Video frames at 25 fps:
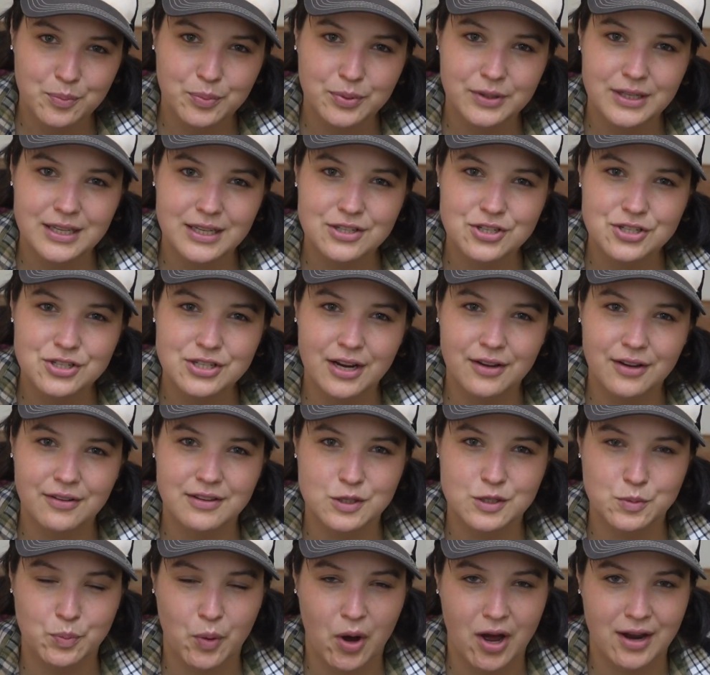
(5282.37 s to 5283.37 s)
please share
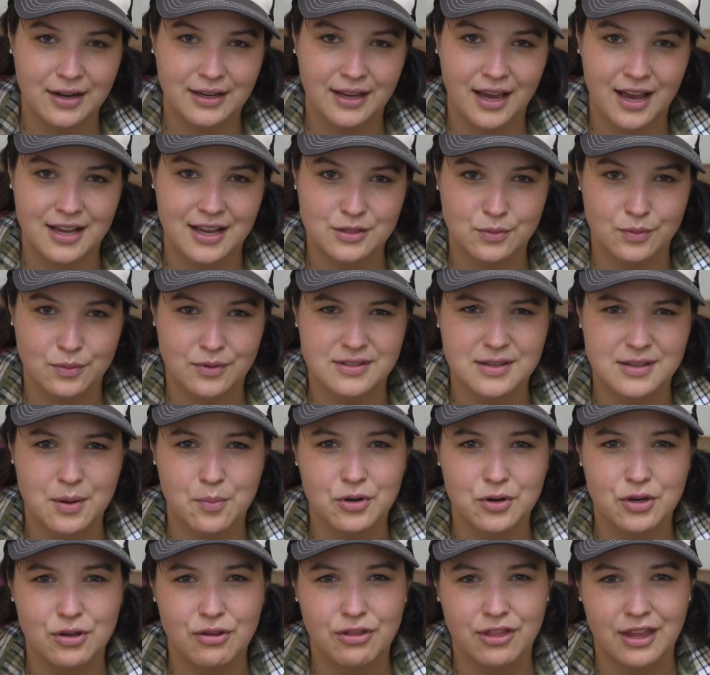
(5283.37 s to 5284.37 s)
this podcast with
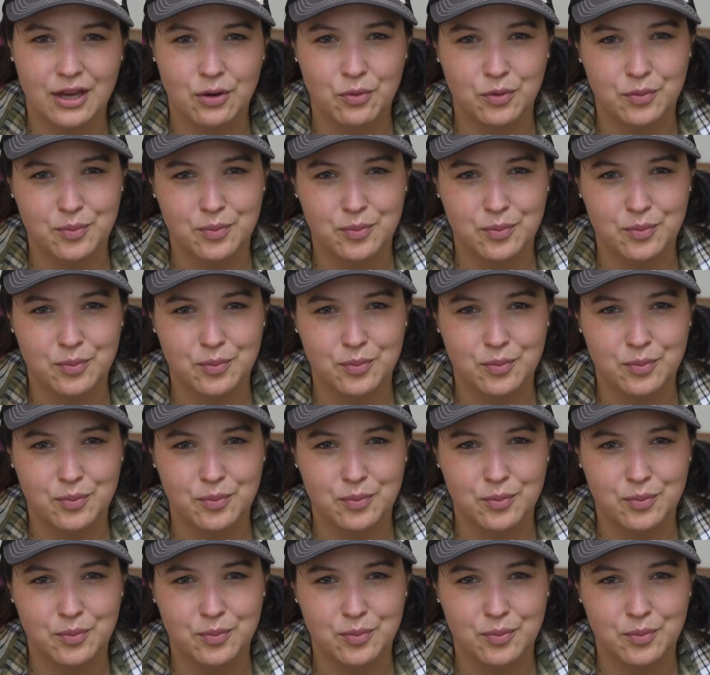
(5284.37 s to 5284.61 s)
someone you think